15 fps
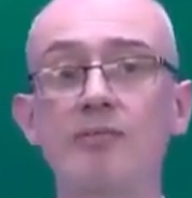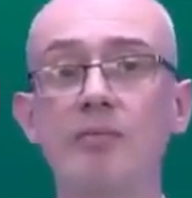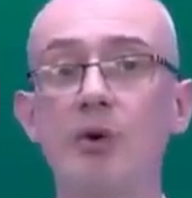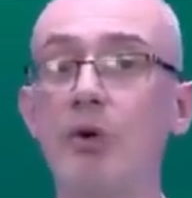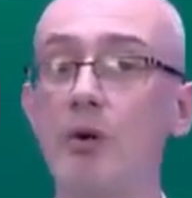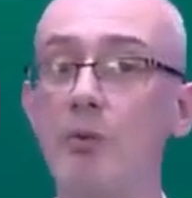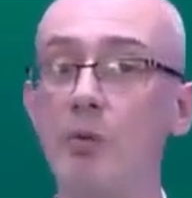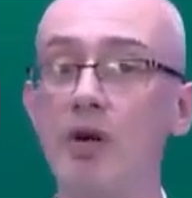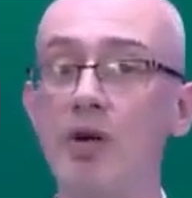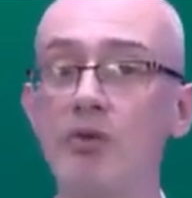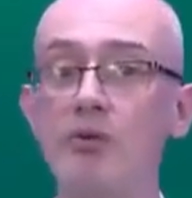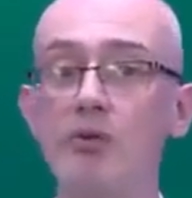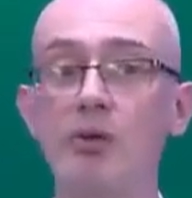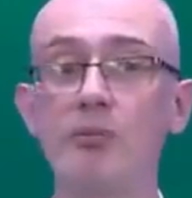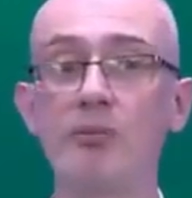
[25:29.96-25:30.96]
or a word
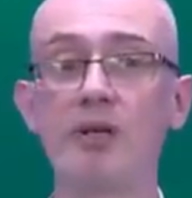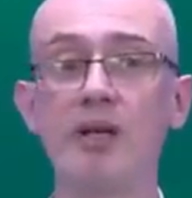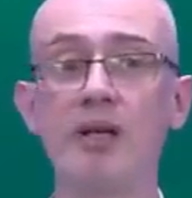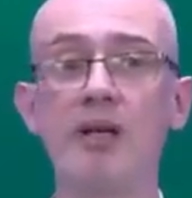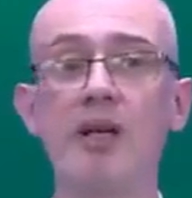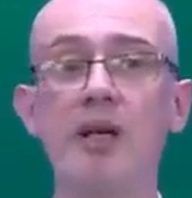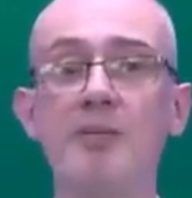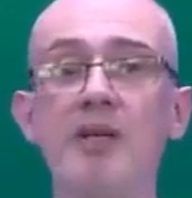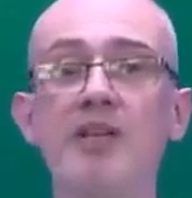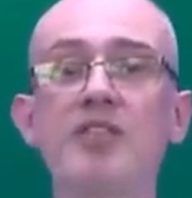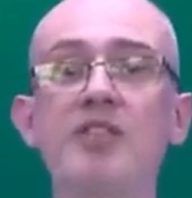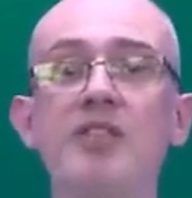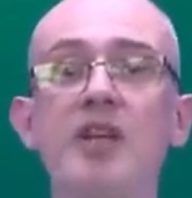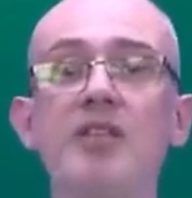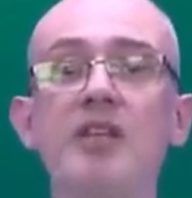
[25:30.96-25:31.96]
group. Been
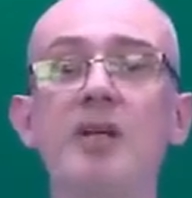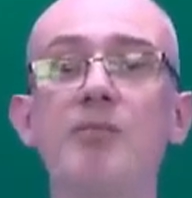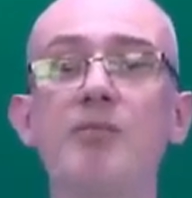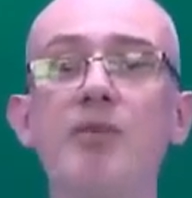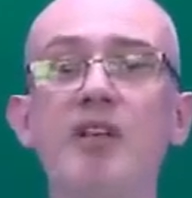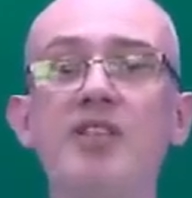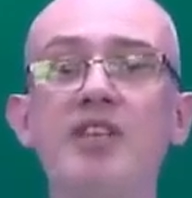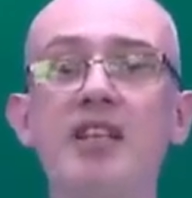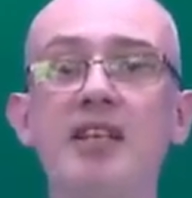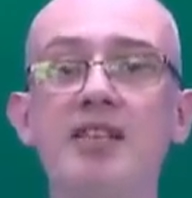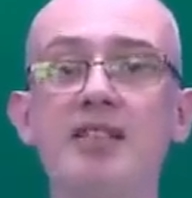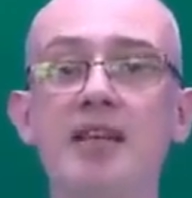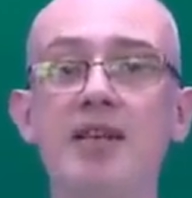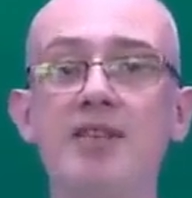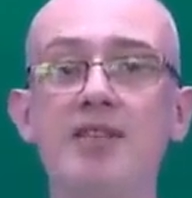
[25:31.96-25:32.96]
studying pretty
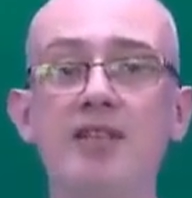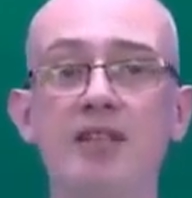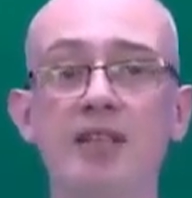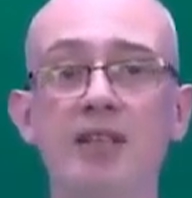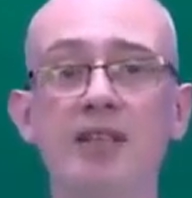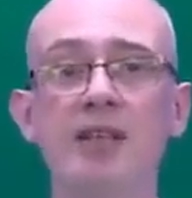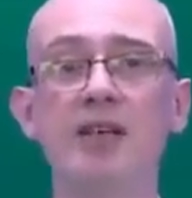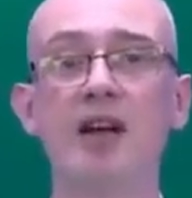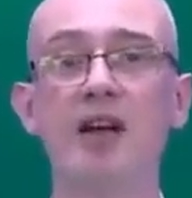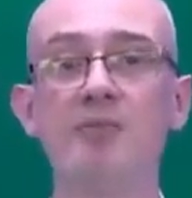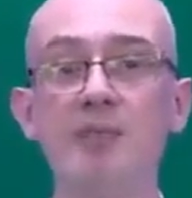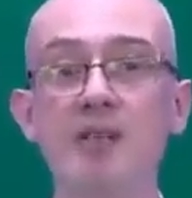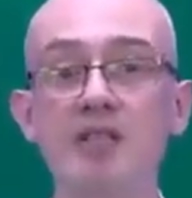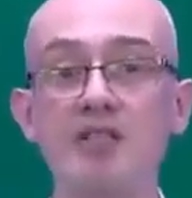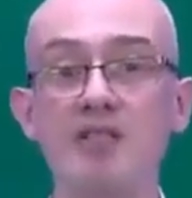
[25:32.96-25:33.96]
intensely. I've
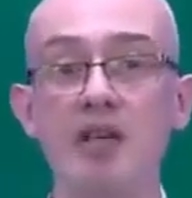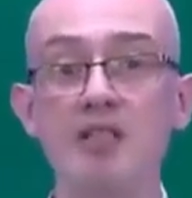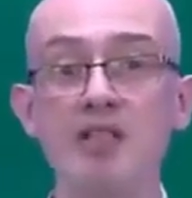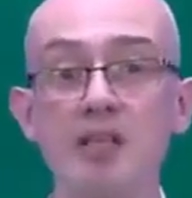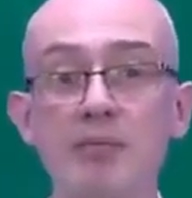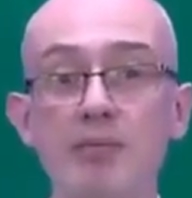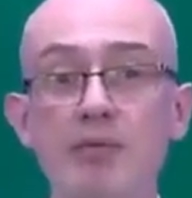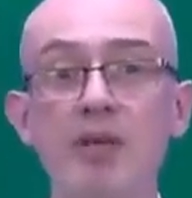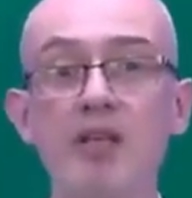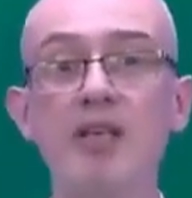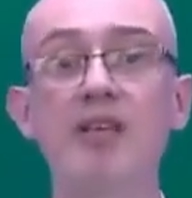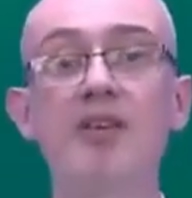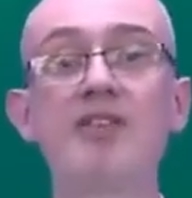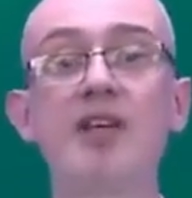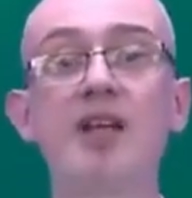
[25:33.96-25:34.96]
been studying pretty
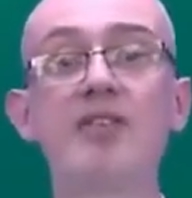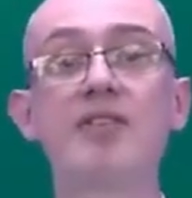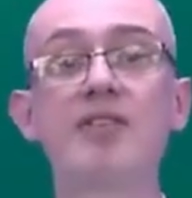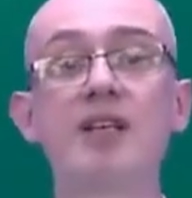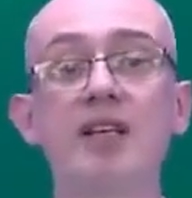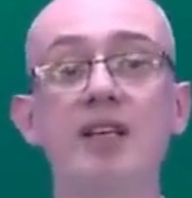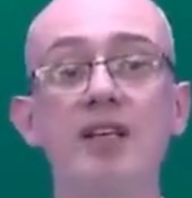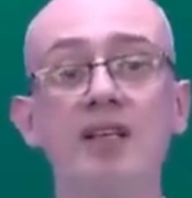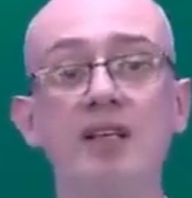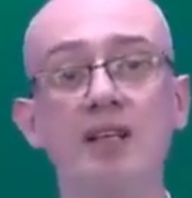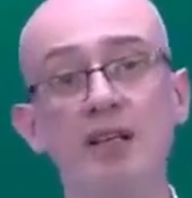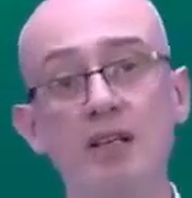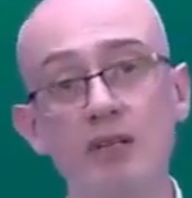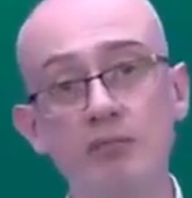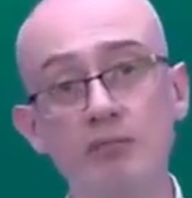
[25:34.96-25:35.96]
intensely.
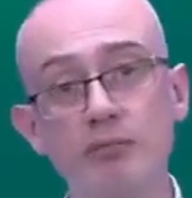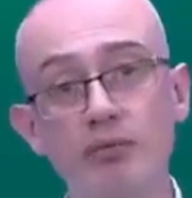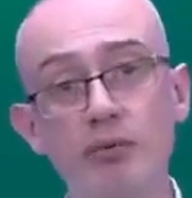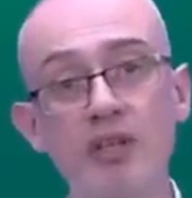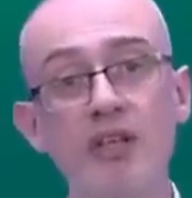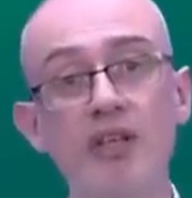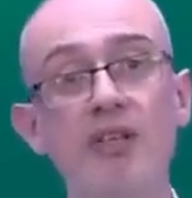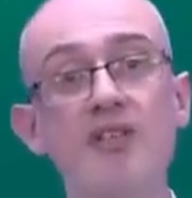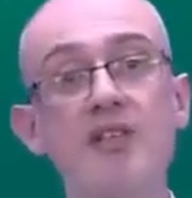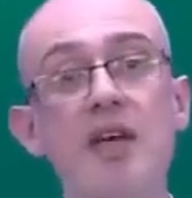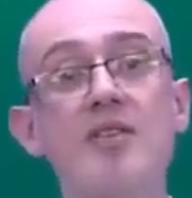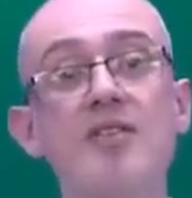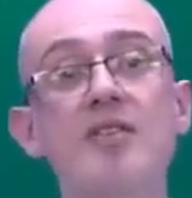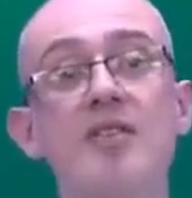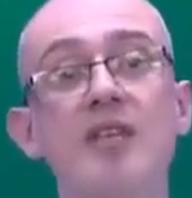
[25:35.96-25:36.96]
Pretty
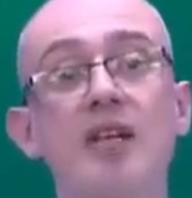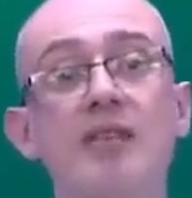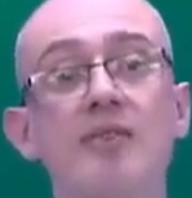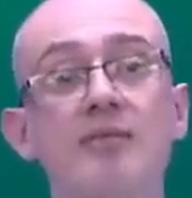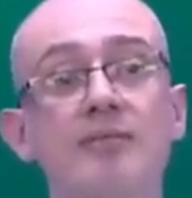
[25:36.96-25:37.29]
intensely.